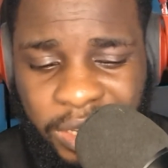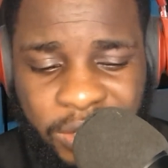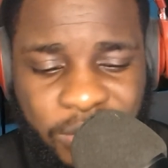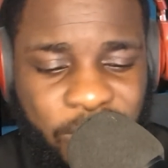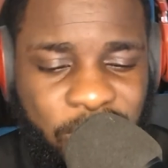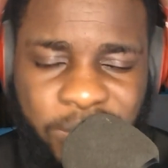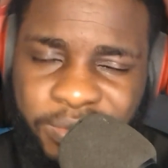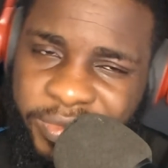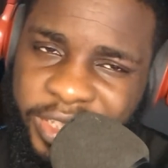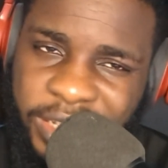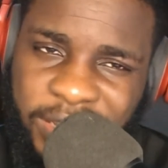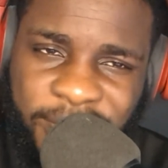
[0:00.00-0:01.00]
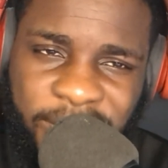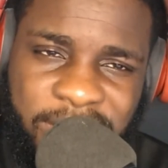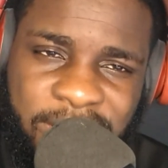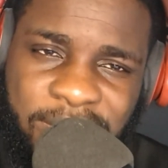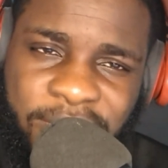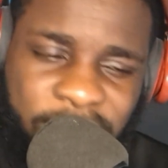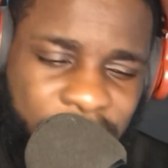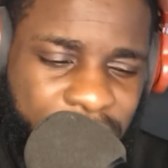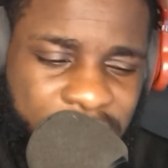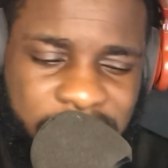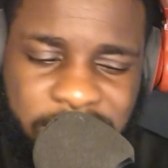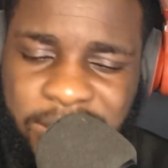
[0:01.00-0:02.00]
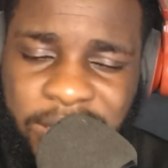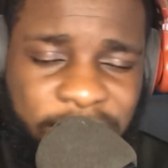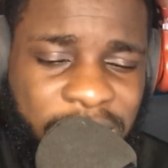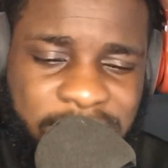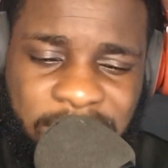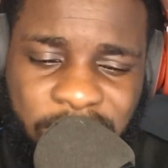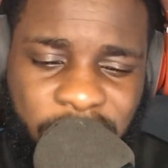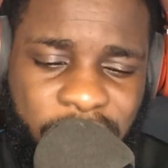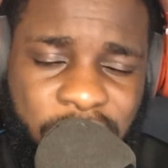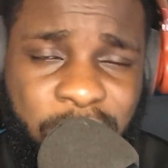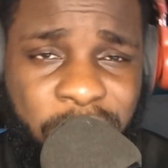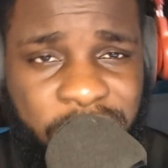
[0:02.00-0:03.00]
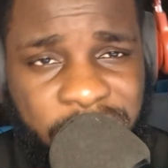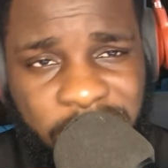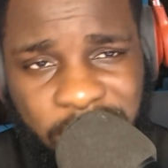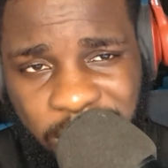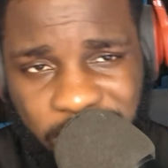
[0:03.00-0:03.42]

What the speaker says: So, in fact, before I start talking too much,